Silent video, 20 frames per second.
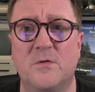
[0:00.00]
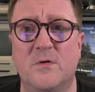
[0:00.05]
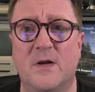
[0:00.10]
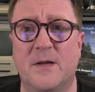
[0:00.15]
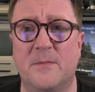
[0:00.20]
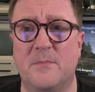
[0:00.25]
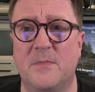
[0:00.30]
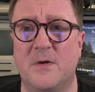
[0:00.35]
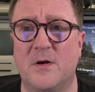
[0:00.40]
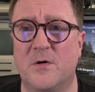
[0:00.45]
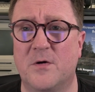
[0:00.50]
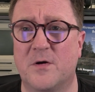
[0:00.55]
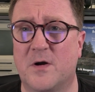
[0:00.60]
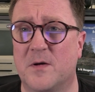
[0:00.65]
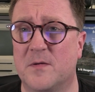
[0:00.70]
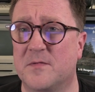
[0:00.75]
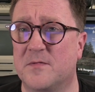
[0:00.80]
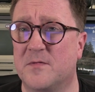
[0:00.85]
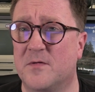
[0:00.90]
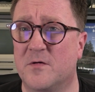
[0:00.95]
Let me know in
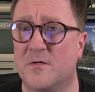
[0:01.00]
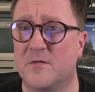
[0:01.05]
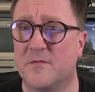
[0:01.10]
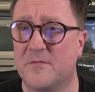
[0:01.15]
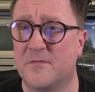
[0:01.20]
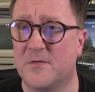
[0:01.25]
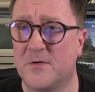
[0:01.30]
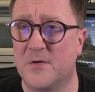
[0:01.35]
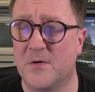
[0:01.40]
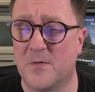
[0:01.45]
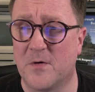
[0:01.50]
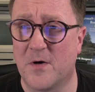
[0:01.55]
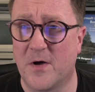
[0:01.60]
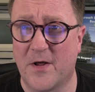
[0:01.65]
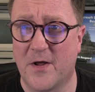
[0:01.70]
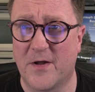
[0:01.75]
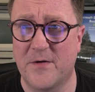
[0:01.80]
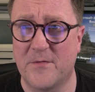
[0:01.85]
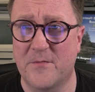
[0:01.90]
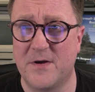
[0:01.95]
comments below if you know
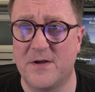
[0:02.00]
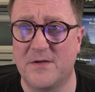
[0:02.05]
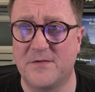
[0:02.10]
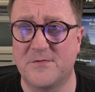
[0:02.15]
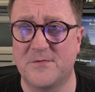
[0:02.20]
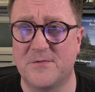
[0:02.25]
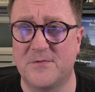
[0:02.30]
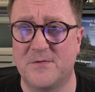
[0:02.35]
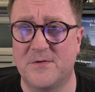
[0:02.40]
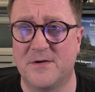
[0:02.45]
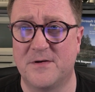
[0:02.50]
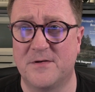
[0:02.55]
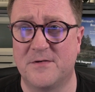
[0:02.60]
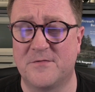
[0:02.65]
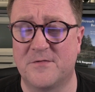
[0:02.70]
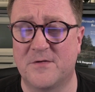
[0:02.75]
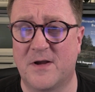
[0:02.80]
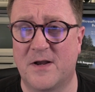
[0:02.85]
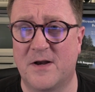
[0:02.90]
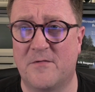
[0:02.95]
other way to
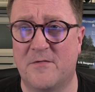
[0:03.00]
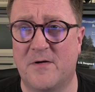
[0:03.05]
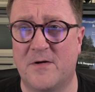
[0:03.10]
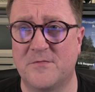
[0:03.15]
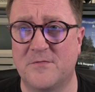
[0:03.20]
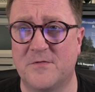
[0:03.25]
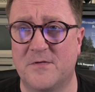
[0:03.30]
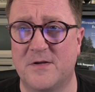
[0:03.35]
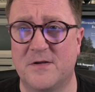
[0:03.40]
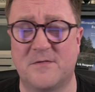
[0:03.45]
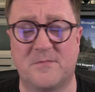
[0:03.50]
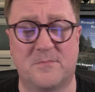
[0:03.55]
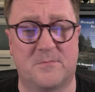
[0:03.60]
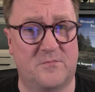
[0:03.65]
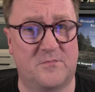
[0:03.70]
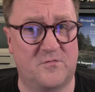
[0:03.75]
get around to this,